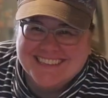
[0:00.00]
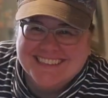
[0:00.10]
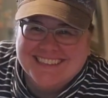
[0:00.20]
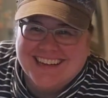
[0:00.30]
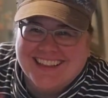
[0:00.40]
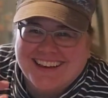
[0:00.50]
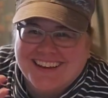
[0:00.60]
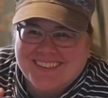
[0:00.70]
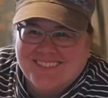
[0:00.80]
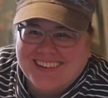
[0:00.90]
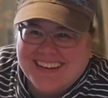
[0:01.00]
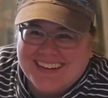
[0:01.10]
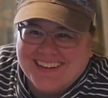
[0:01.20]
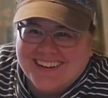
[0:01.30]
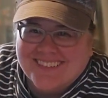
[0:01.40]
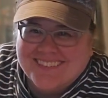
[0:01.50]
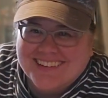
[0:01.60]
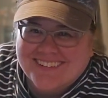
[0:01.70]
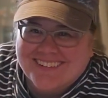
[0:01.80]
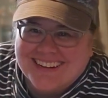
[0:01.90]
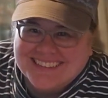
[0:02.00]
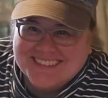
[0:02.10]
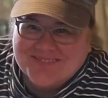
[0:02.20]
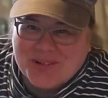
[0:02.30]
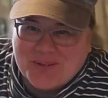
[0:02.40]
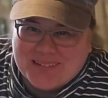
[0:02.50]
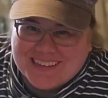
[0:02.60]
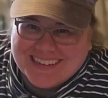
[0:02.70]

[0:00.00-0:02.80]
say that your beating arm can rest a moment.